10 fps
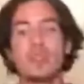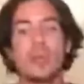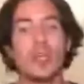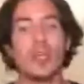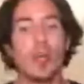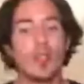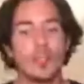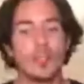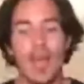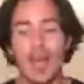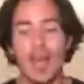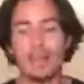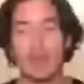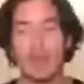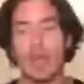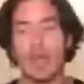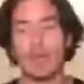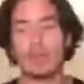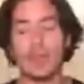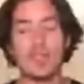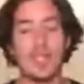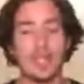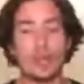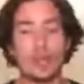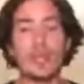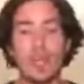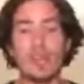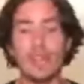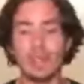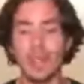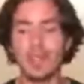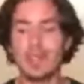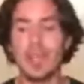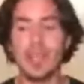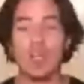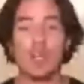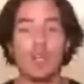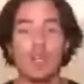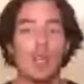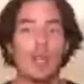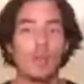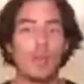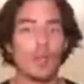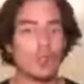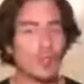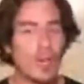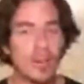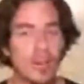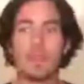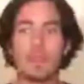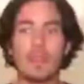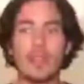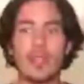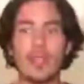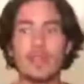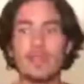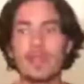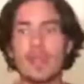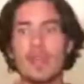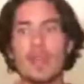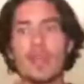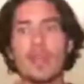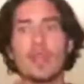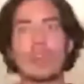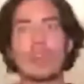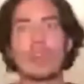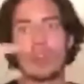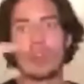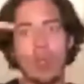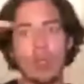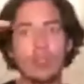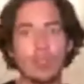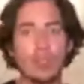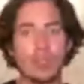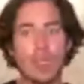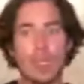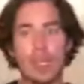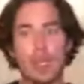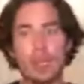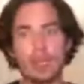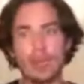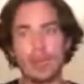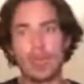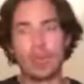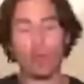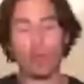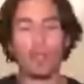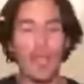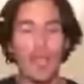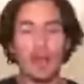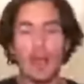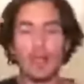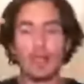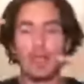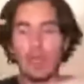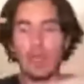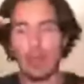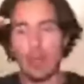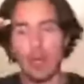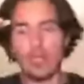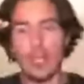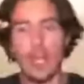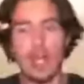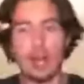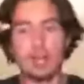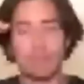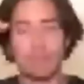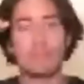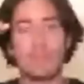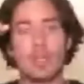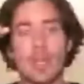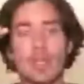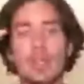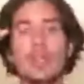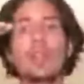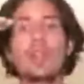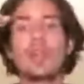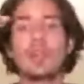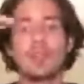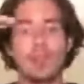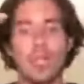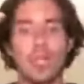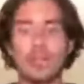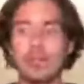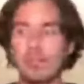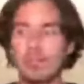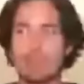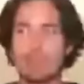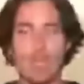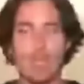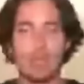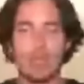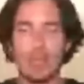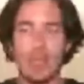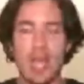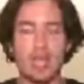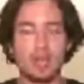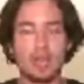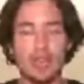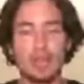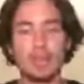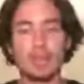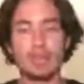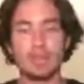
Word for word: So we also have to understand what conflict means. We also have the cold air and the hot air, okay, in the atmosphere.